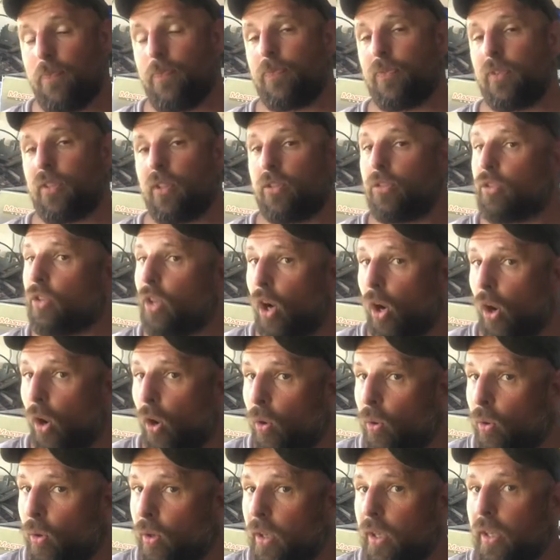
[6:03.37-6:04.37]

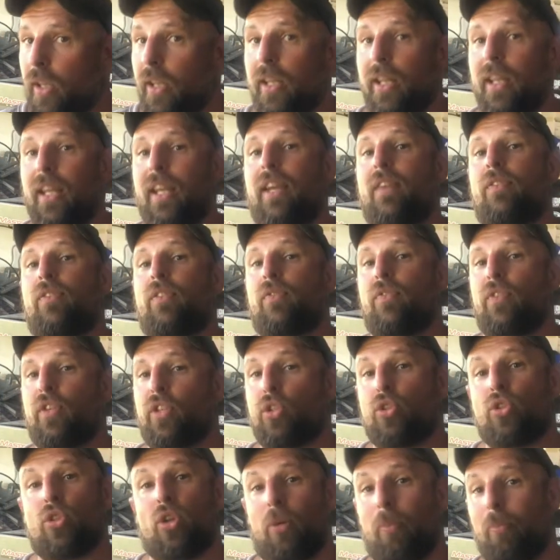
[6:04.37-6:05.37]
So, if the fish
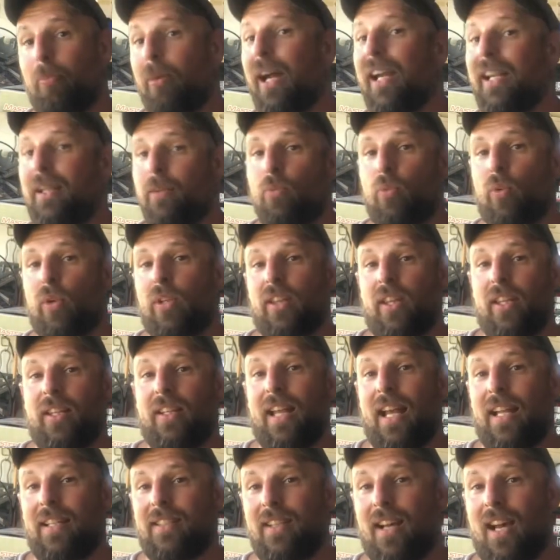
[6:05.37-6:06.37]
start biting within
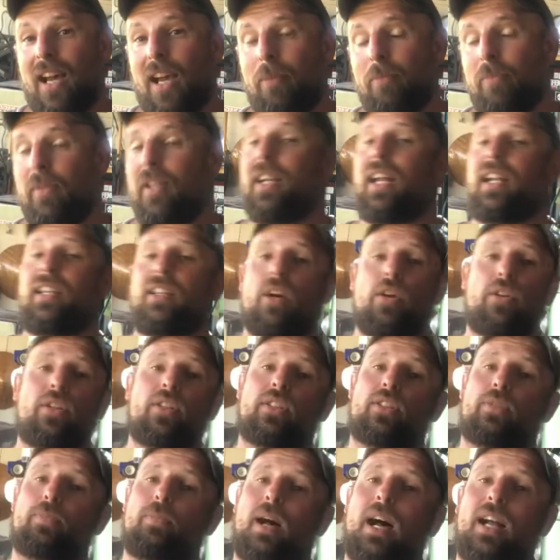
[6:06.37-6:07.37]
that time, then I know this
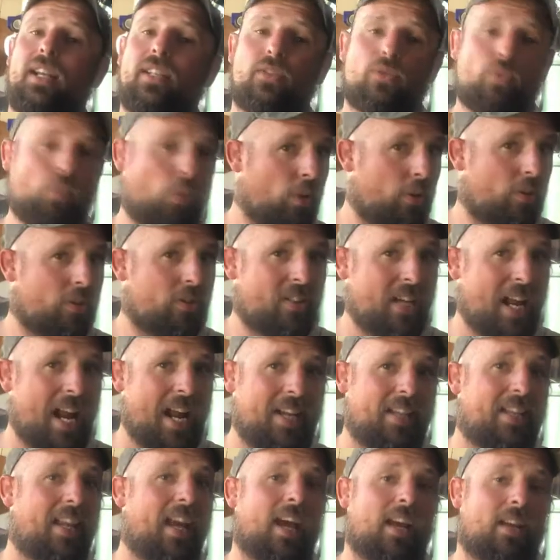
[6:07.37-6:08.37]
spot is worth
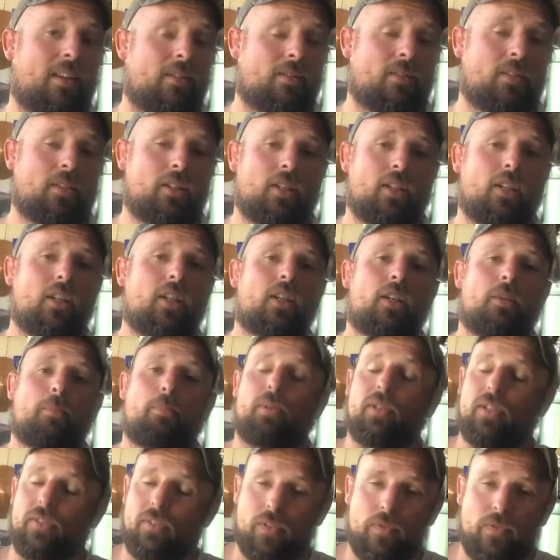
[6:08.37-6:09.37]
staying at.
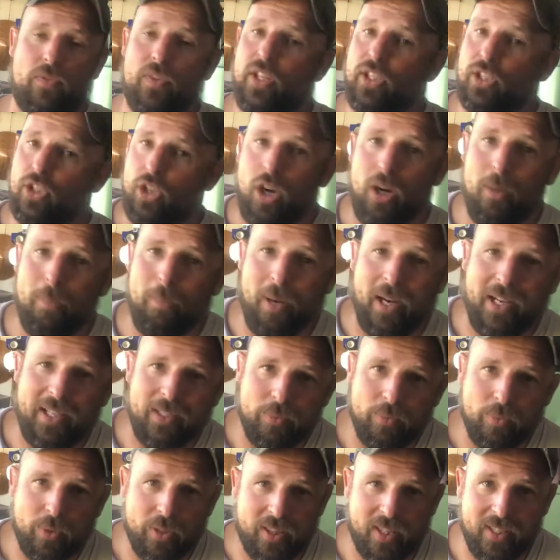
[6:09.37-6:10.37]
But if the fish aren't
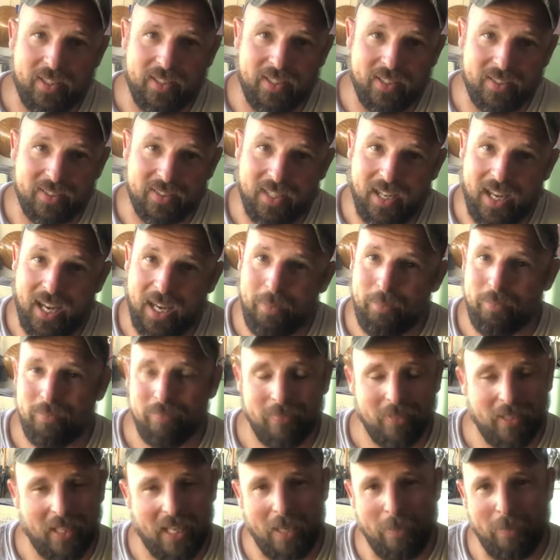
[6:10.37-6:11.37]
biting within this time,
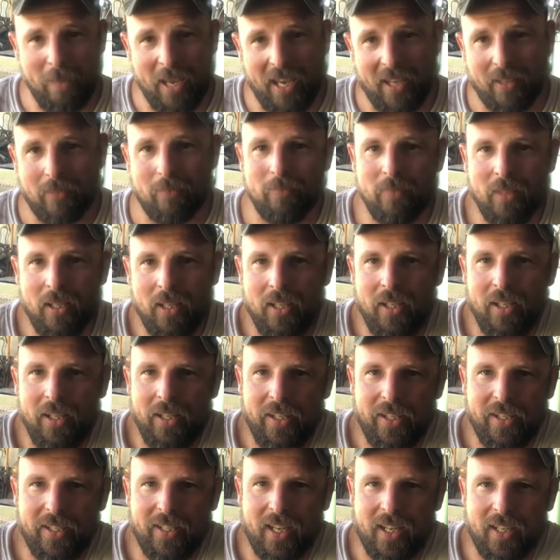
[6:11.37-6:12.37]
hey man,
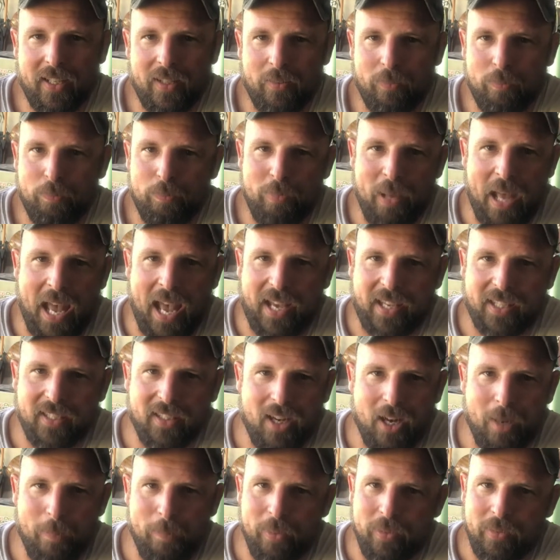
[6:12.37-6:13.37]
you gotta pack it
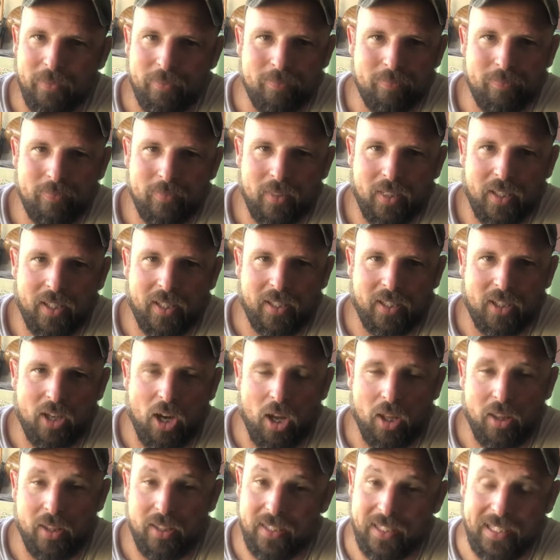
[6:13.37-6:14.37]
up and
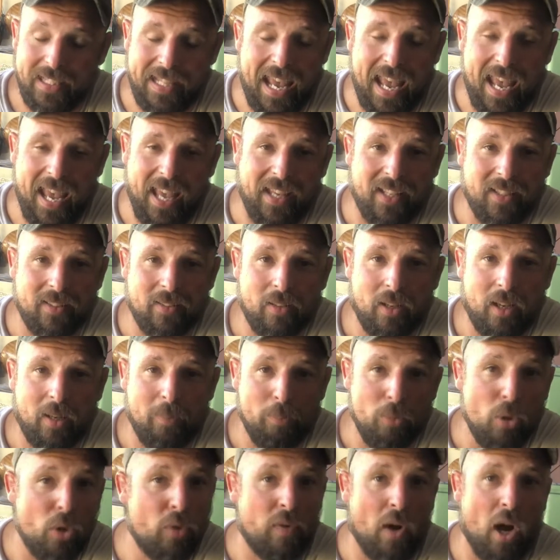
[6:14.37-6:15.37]
call it a day and
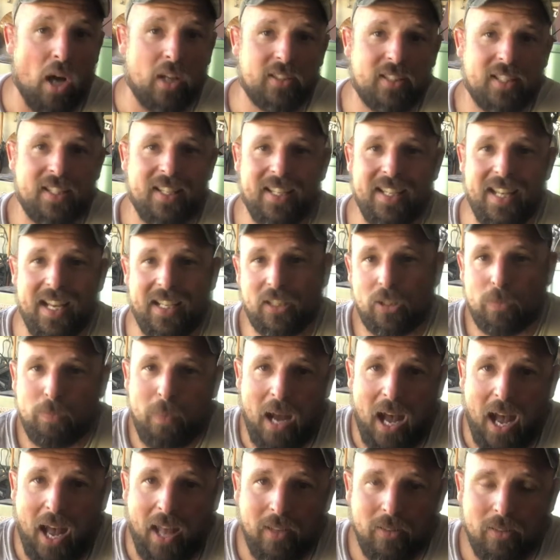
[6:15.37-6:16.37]
move on to the next
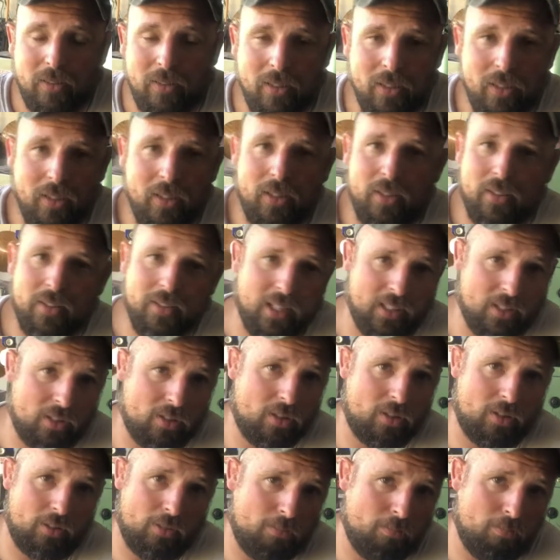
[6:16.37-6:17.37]
spot. That's,